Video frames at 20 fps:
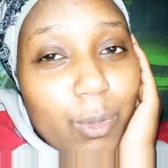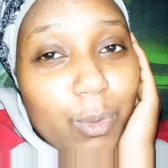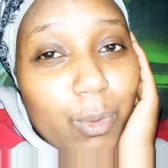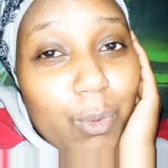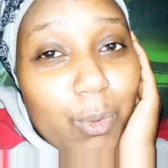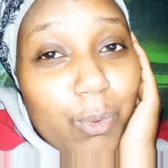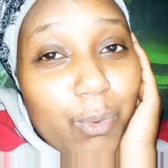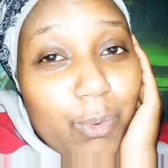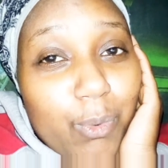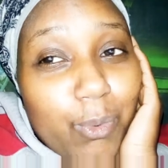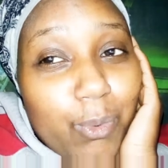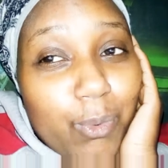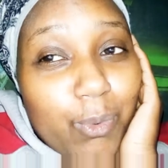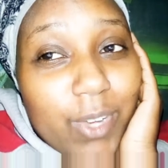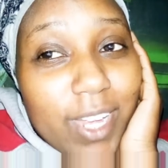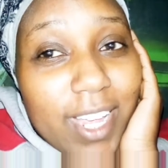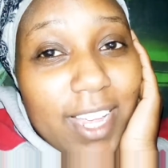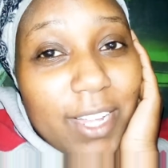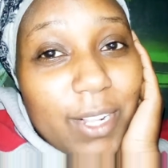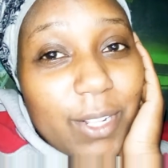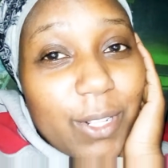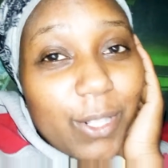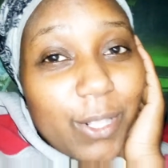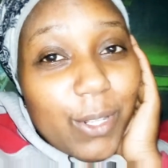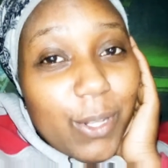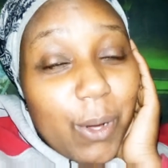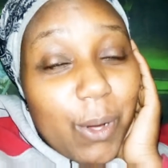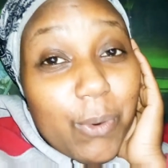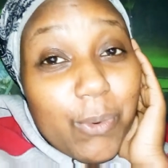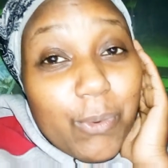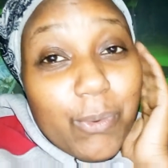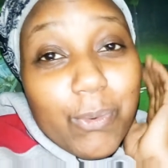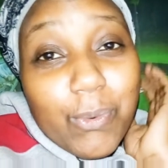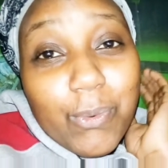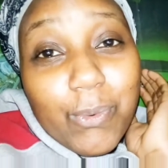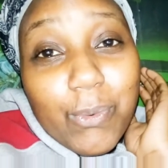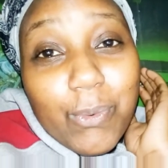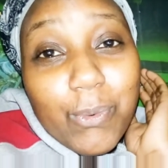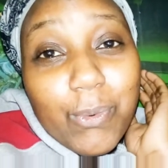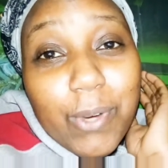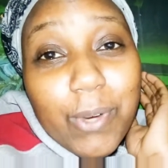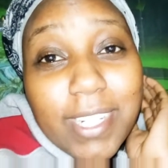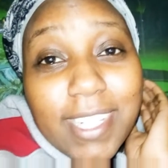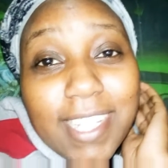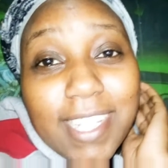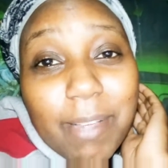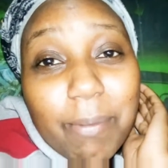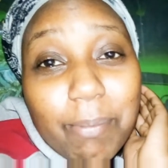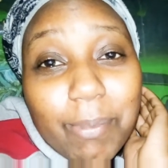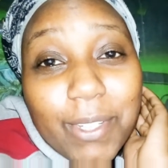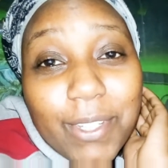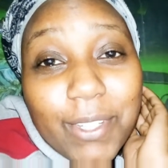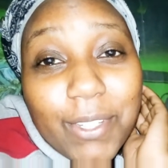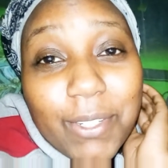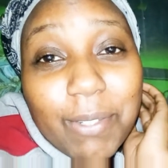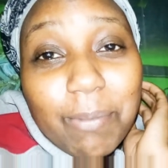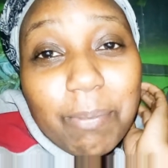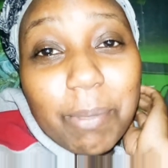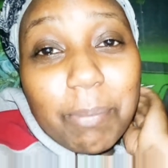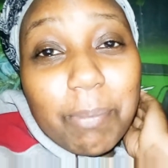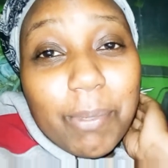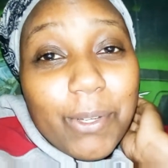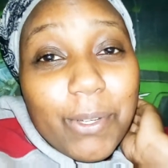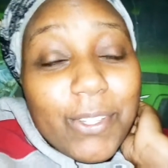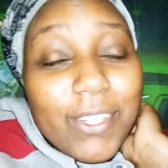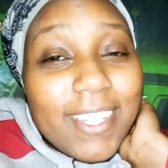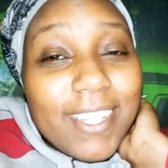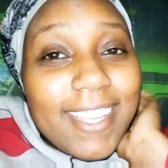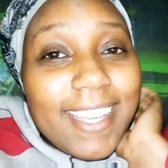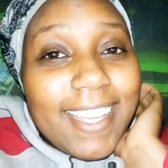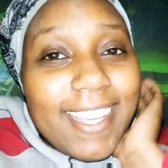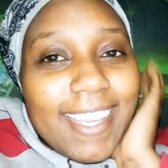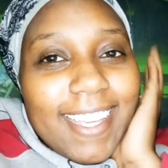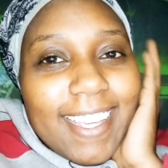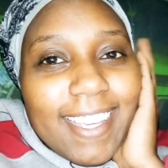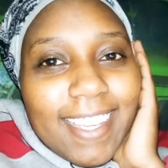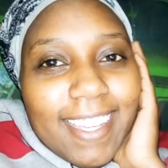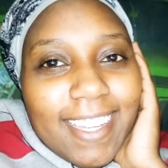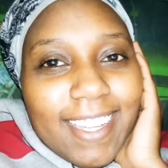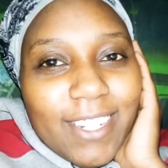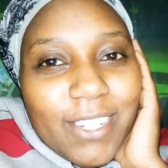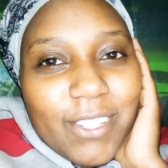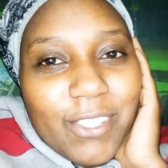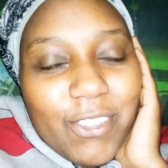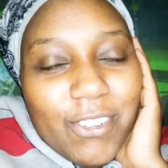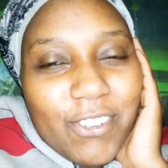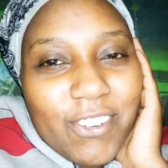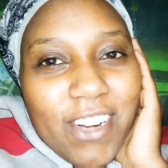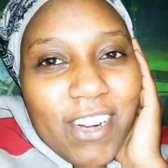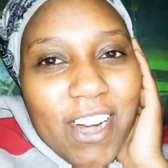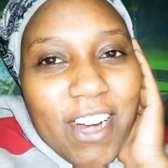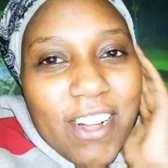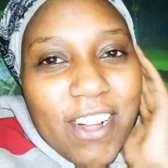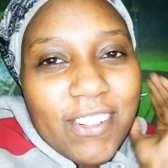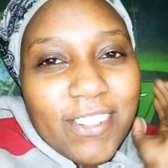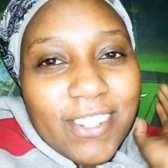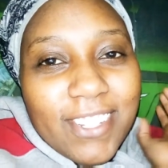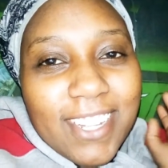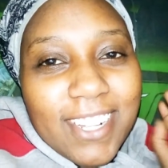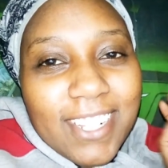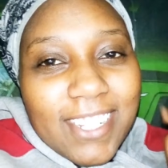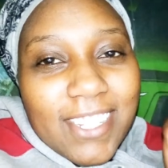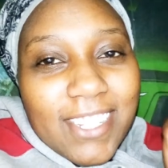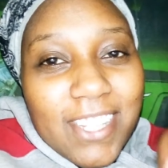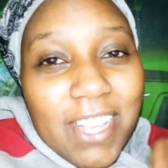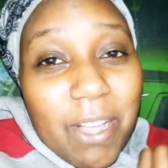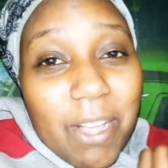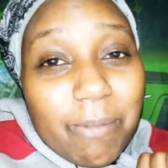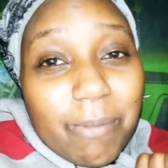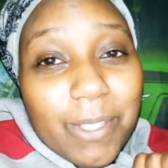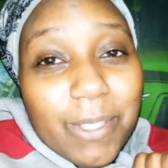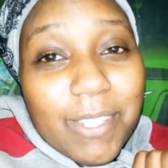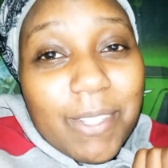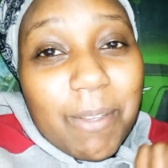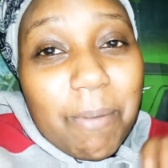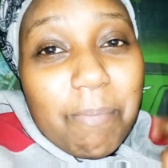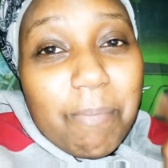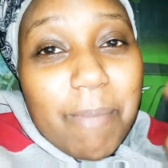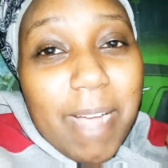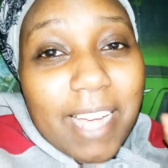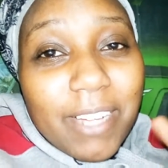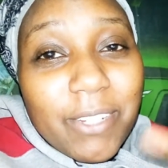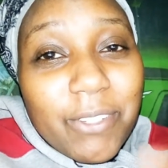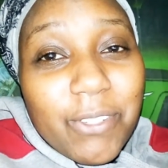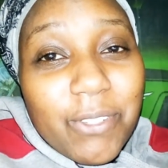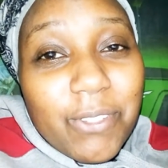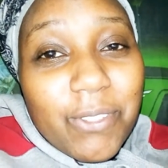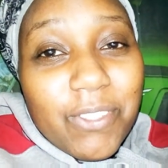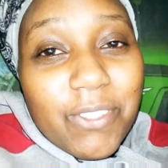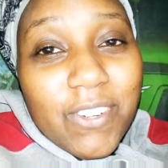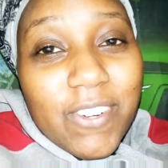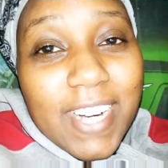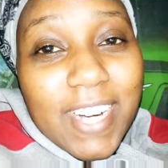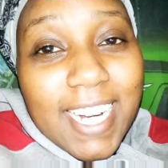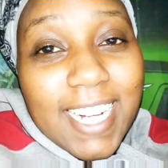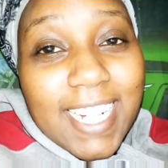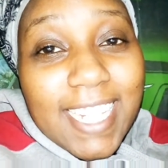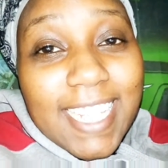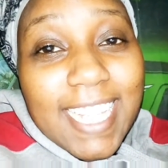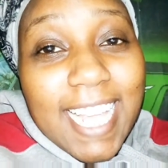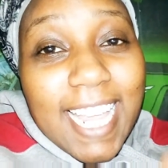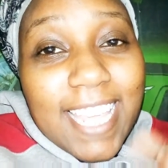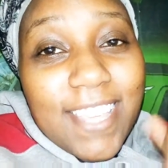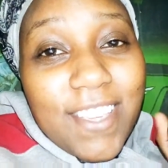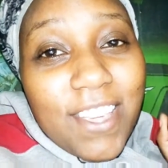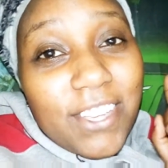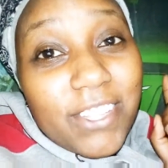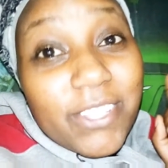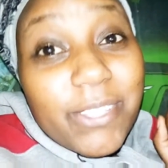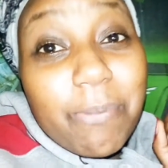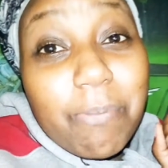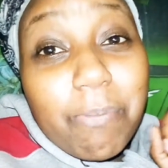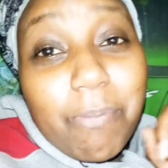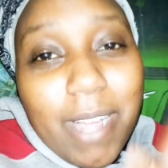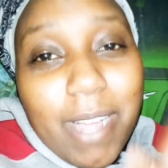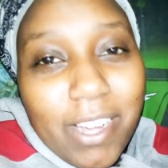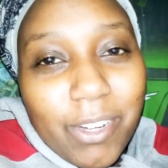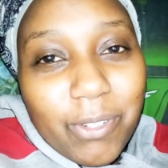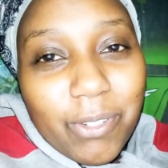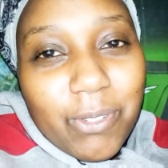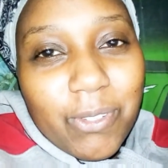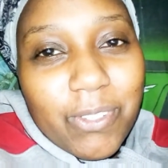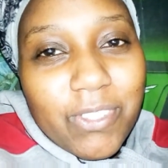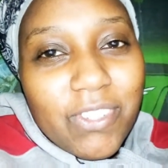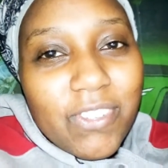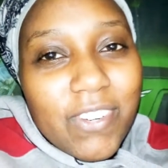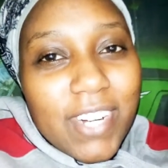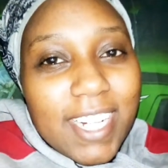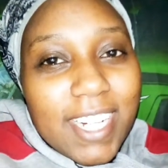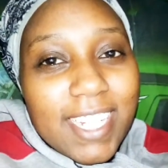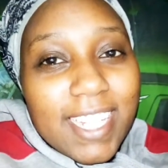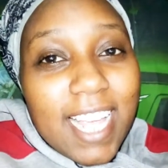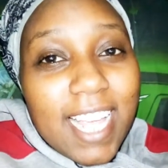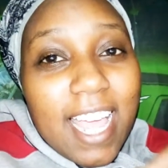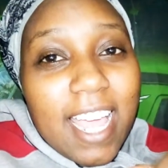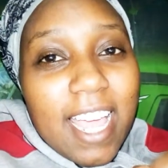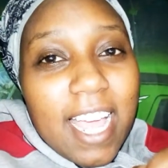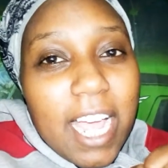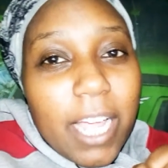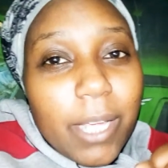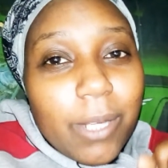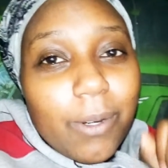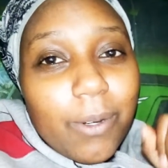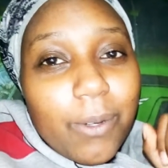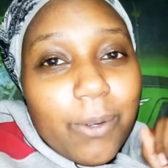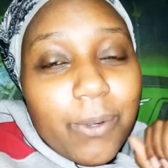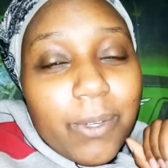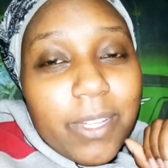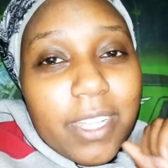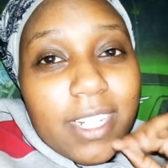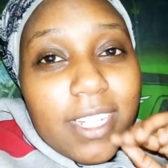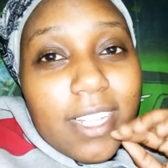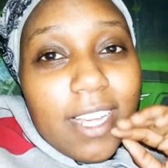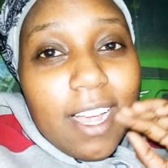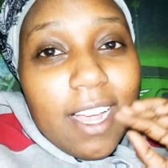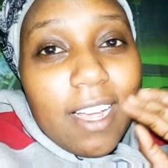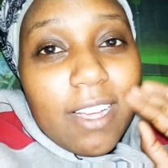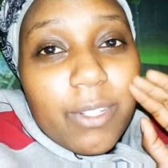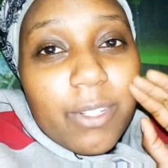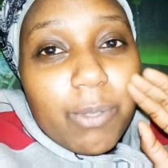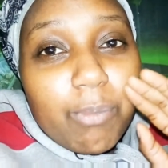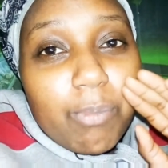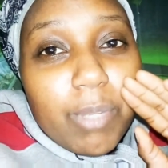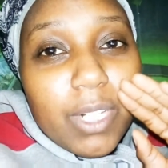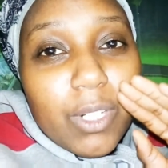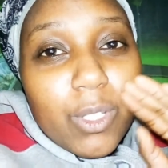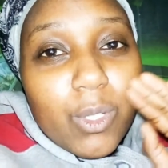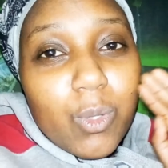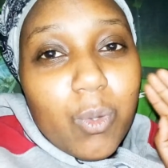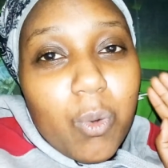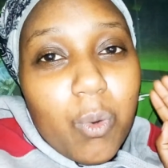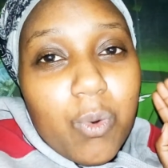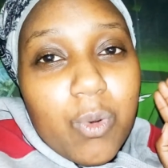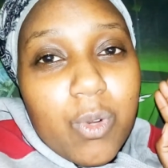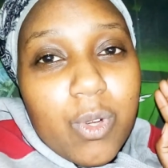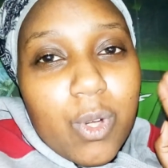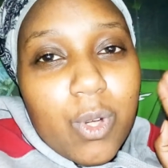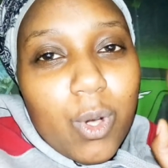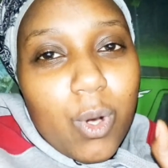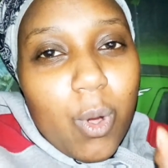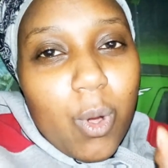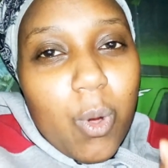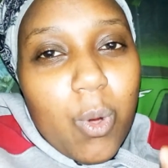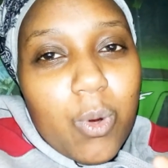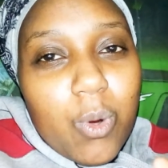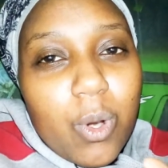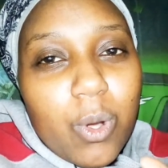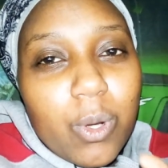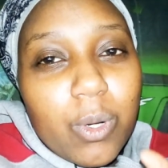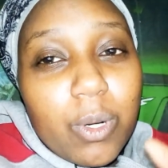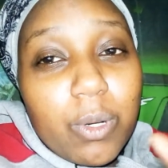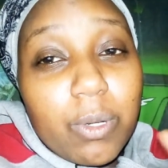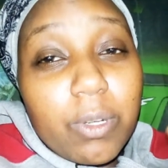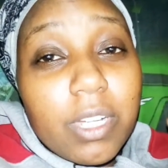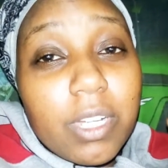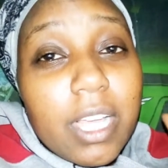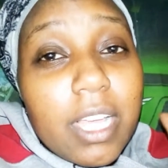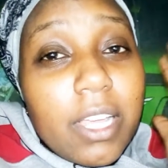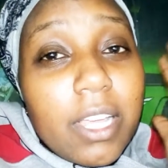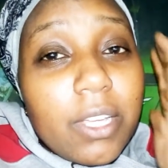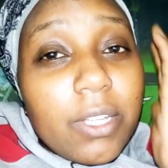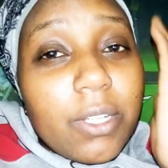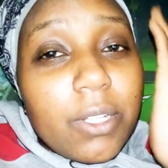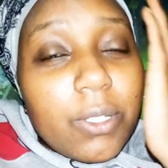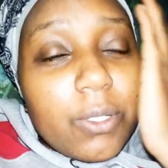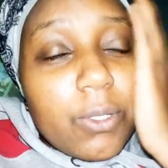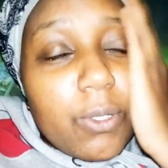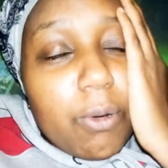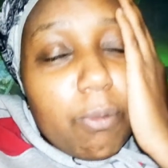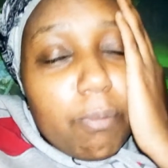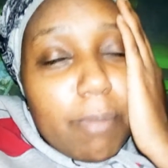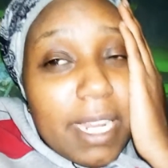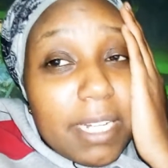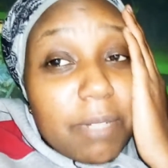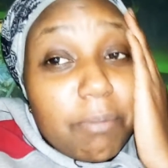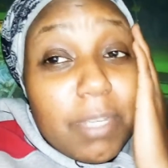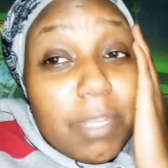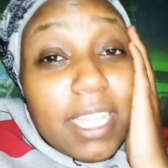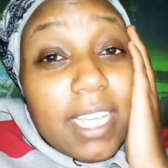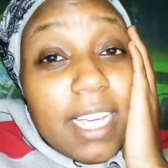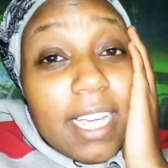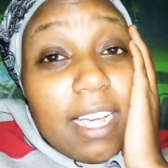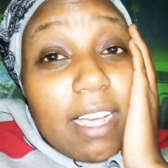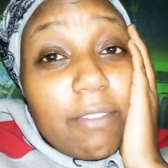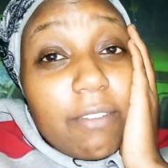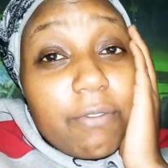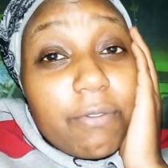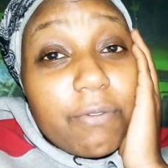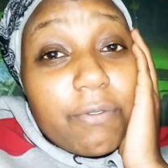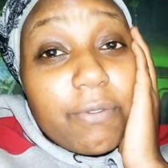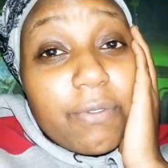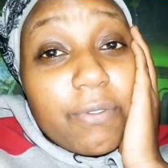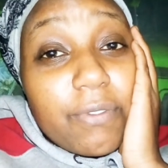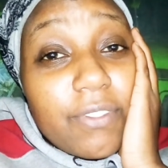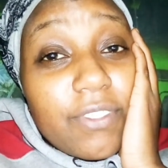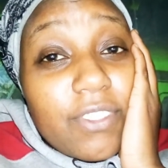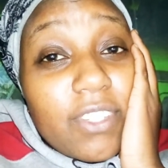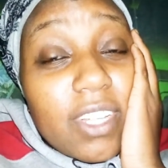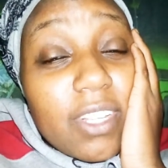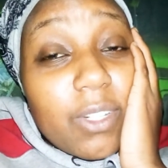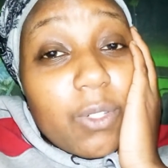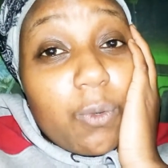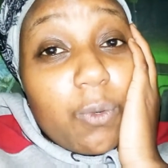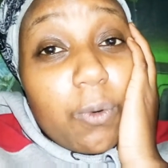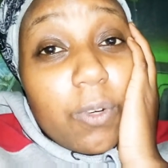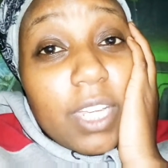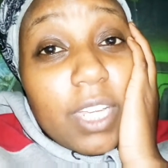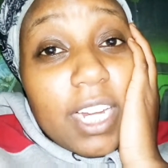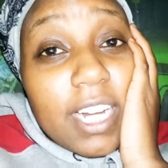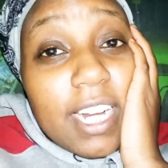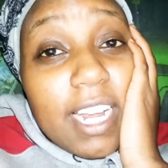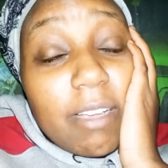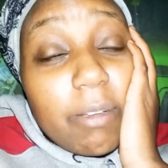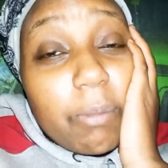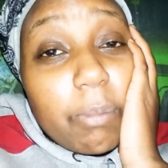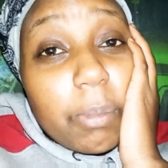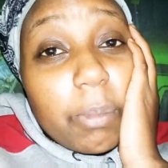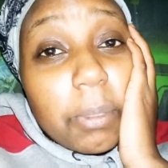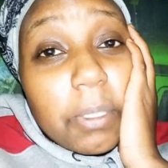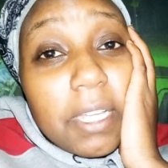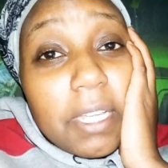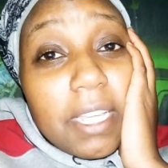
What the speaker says: So, hello, what's up, good people? It's your girl, Kelly Sams, back to your screens. Yes, back to your screens. I know it has been so long, long, long. Don't mind me, I've just woken up.